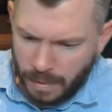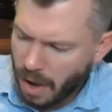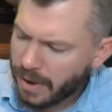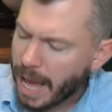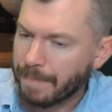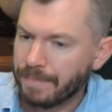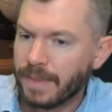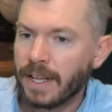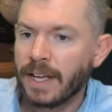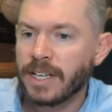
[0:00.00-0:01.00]
Okay,
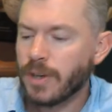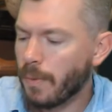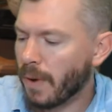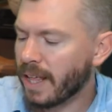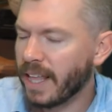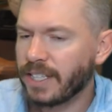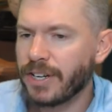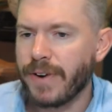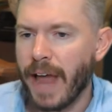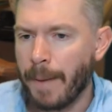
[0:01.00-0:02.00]
so what I'd like to
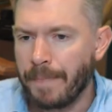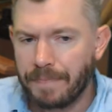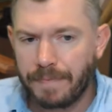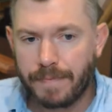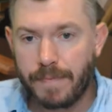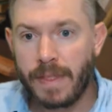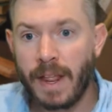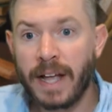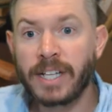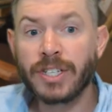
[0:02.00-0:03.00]
do now
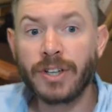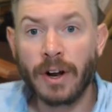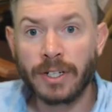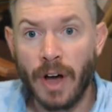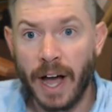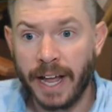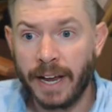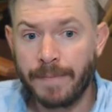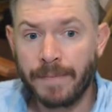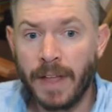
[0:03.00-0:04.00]
is start
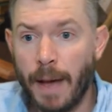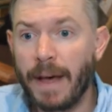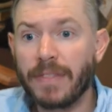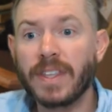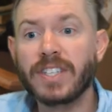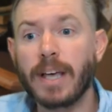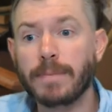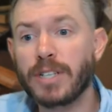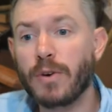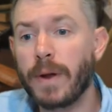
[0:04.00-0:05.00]
talking about the
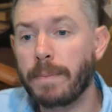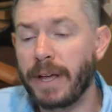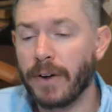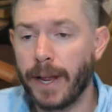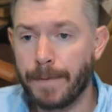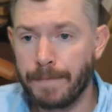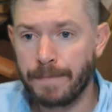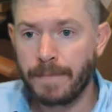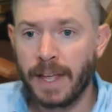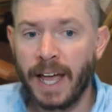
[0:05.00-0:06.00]
subsequent period.
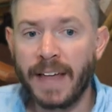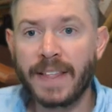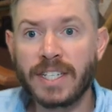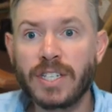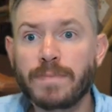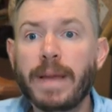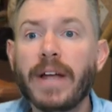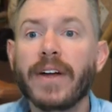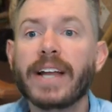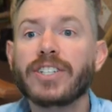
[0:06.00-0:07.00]
And this is,
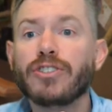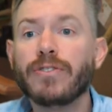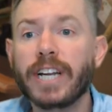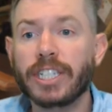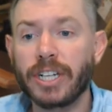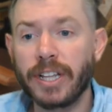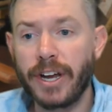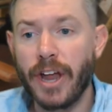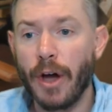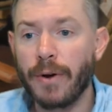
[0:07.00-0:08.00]
period is traditionally
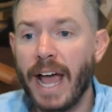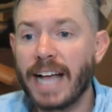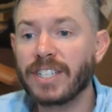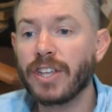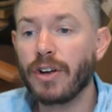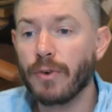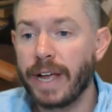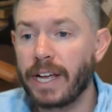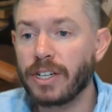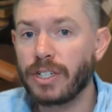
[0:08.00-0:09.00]
known as the
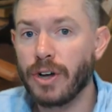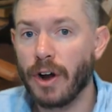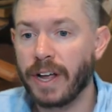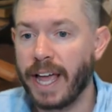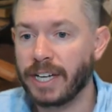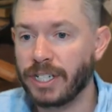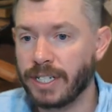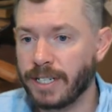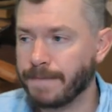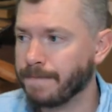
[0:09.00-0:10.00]
Greek Dark
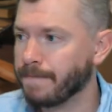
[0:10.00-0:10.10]
Ages.